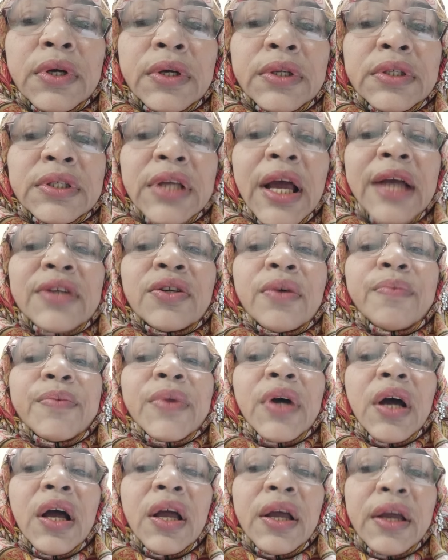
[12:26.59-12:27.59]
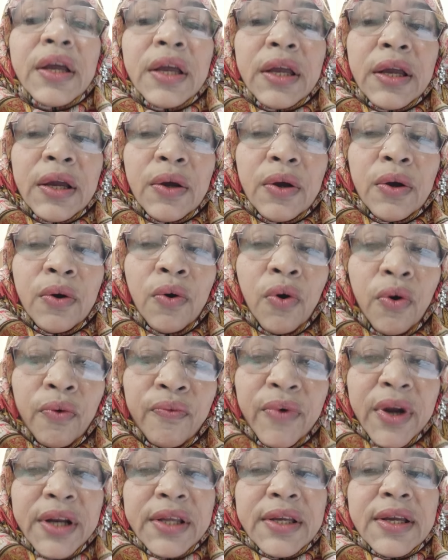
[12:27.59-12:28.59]
size of the
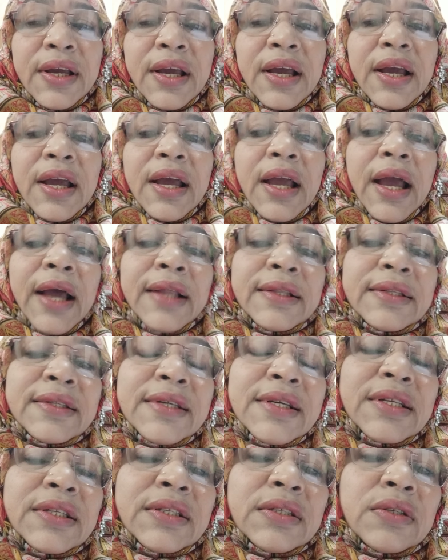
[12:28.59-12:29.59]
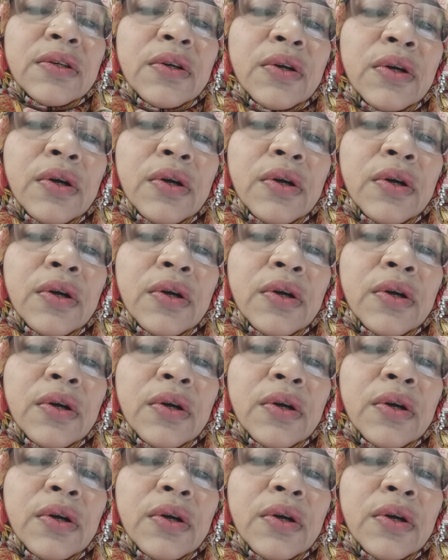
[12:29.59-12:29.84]
ovary, and this